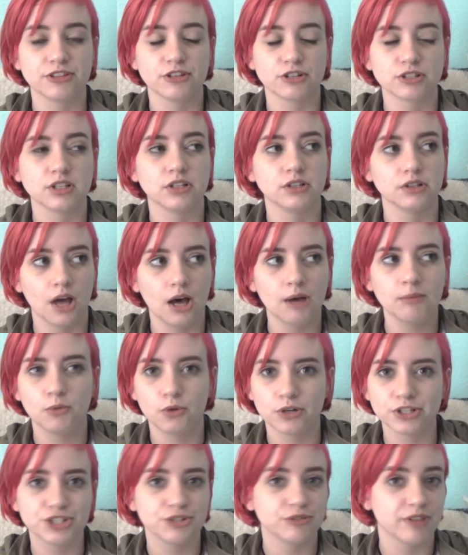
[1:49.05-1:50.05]
there's a lot
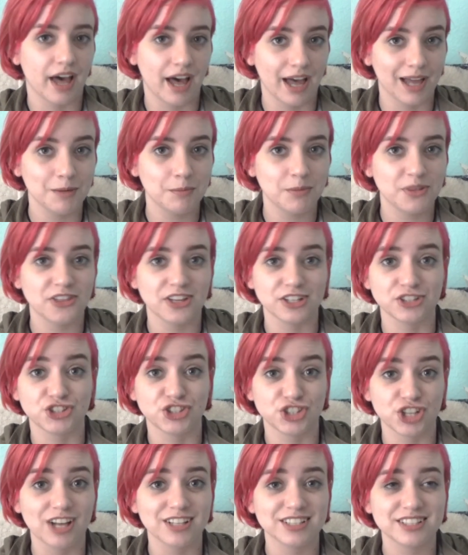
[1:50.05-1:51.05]
more to the hype than
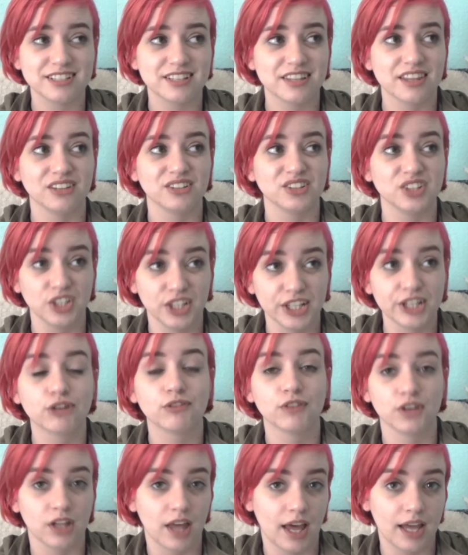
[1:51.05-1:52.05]
just the
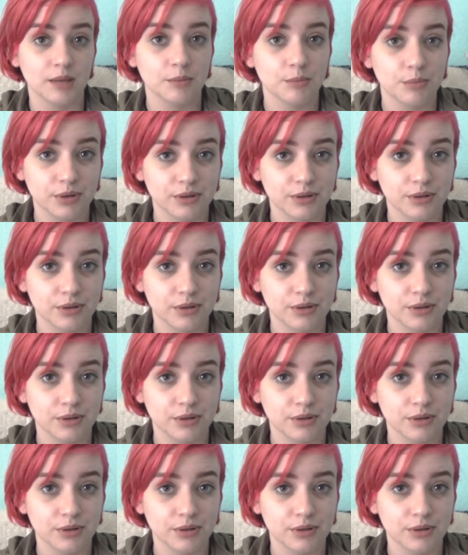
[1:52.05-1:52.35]
literal hype.